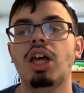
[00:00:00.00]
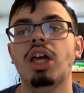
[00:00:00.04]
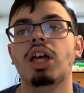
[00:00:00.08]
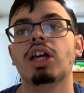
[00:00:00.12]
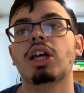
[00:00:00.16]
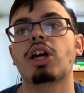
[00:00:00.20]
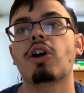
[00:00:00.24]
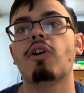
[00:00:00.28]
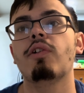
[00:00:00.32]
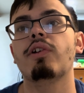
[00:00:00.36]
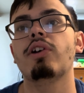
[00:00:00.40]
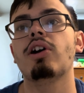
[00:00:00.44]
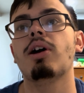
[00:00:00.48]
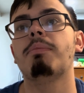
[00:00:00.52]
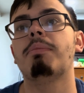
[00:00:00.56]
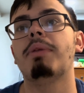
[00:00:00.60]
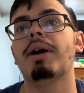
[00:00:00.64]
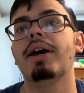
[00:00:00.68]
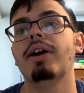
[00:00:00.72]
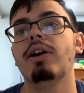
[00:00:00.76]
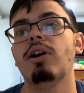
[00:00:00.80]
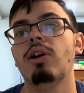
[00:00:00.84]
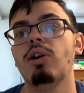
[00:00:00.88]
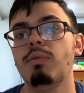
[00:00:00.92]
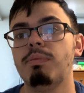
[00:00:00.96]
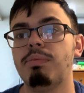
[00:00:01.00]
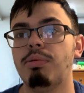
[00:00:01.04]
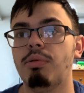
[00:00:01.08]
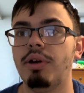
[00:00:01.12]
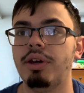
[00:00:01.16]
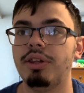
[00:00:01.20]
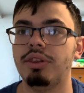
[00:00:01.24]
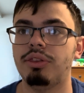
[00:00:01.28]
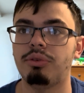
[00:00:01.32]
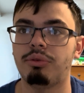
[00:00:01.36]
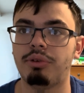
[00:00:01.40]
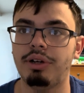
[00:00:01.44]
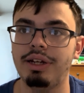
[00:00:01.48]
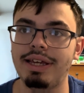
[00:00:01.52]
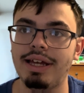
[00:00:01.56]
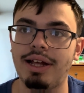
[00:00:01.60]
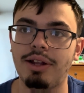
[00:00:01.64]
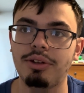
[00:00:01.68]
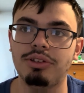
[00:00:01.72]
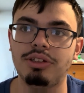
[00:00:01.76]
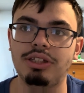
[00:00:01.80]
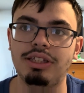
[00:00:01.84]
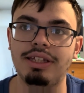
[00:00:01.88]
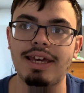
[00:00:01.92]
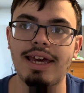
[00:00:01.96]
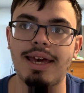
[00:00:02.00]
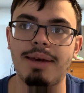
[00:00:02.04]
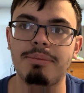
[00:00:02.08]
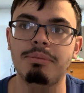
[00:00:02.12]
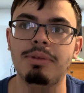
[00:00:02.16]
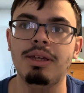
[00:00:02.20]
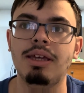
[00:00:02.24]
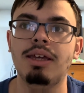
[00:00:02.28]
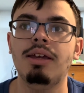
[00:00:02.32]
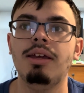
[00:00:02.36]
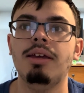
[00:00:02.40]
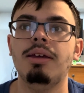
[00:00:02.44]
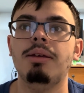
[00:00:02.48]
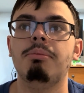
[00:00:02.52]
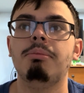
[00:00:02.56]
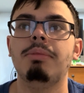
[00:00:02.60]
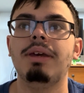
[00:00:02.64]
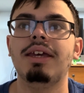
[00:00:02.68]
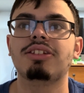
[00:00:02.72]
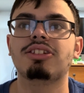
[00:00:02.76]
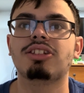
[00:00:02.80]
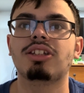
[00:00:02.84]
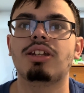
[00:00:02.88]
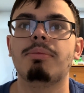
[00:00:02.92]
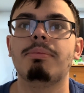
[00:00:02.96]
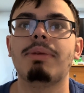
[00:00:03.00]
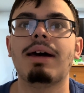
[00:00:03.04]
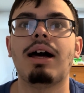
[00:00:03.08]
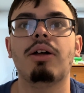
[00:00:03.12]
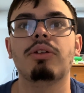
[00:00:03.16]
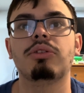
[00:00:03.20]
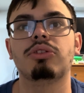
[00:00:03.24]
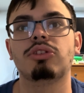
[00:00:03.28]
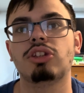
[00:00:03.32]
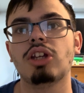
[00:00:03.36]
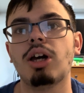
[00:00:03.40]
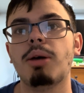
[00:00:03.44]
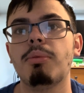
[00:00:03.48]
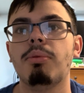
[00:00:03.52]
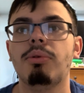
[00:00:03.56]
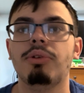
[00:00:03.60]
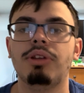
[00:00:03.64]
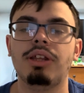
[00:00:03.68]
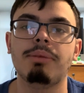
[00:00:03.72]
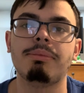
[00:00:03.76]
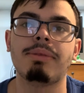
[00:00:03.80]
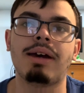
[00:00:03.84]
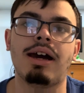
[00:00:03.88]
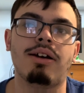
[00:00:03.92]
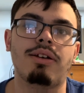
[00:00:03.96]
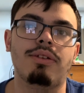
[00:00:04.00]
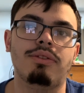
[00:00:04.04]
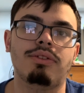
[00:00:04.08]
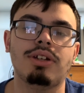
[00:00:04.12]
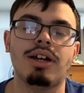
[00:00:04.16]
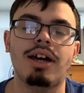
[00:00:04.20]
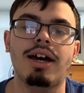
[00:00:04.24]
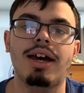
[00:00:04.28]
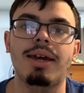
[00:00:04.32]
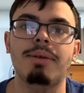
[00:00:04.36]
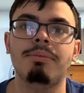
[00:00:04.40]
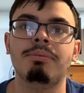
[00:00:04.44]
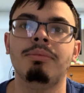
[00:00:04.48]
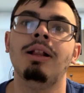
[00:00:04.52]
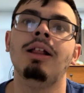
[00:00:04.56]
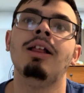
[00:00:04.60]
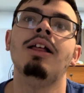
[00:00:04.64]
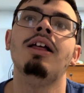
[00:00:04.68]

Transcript: going up by 0.3 LTM makes it about double the amount of time.